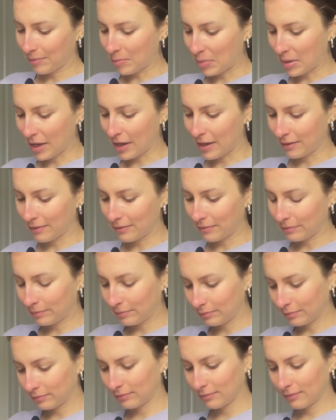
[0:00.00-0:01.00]
But
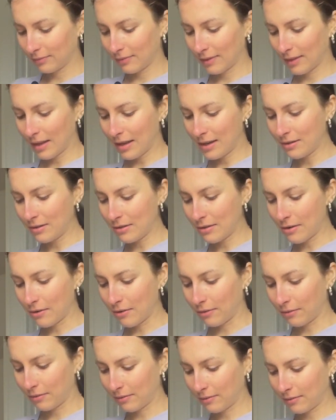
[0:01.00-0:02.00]
I don't
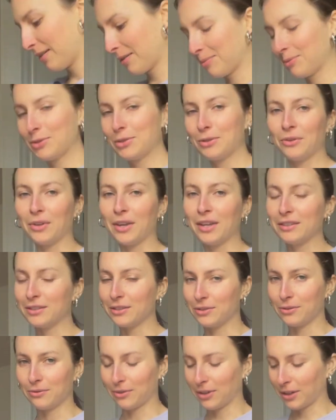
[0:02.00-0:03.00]
know, I'm too
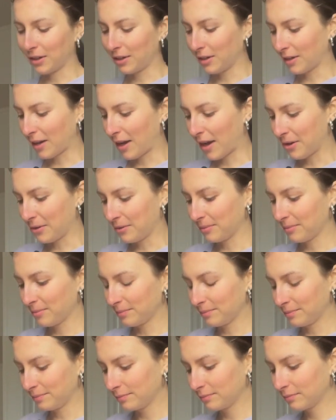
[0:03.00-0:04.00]
lazy to figure it out.
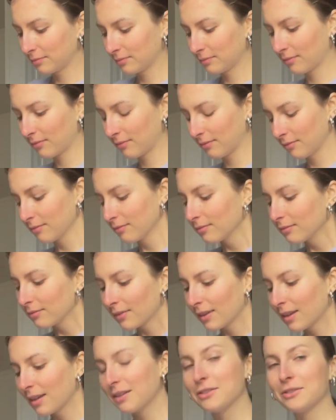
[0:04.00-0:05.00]

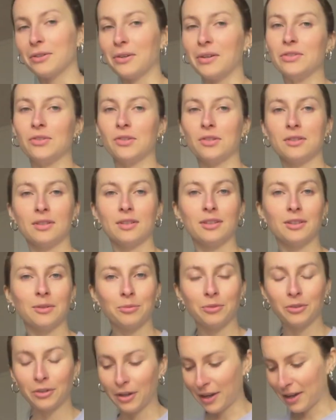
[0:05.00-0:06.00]
So I just end
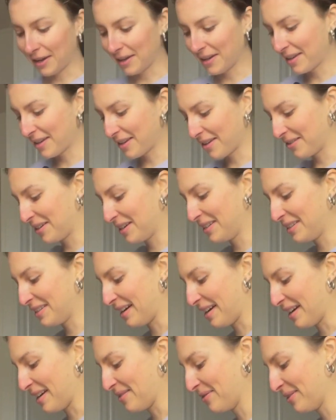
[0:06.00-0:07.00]
up crying every
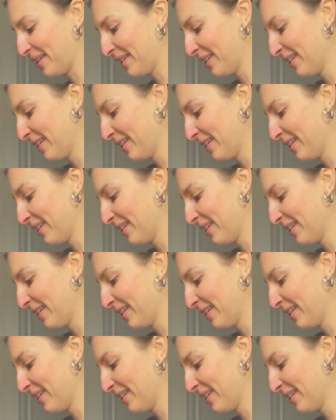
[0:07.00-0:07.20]
time.